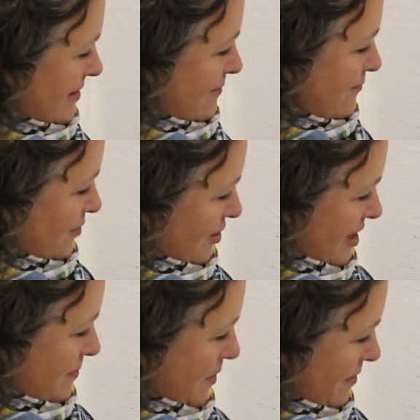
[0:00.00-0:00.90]
different
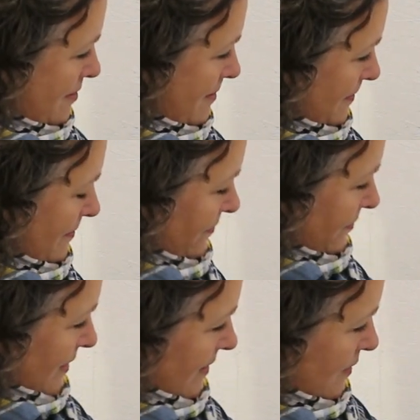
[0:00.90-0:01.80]
shape R
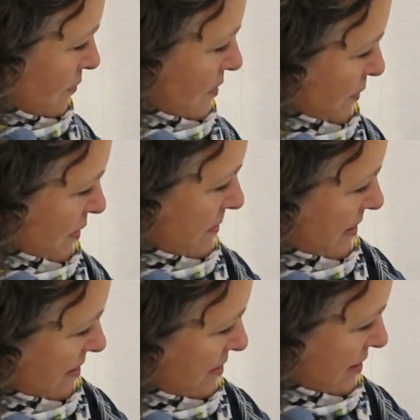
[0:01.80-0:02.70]
that was possibly
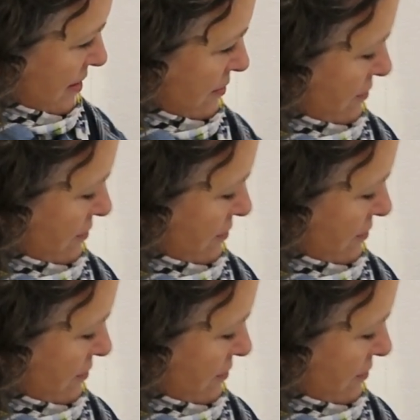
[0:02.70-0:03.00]
going to go